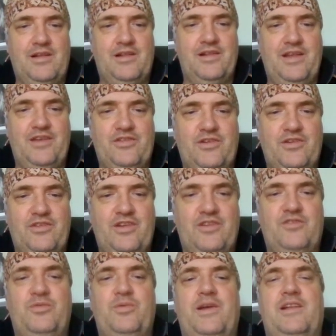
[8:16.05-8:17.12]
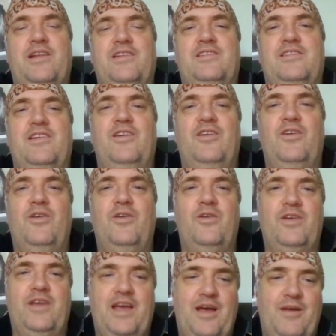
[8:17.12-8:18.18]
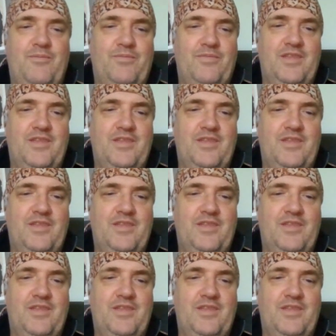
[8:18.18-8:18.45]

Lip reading: glitters, and twiglets. Oh, yeah.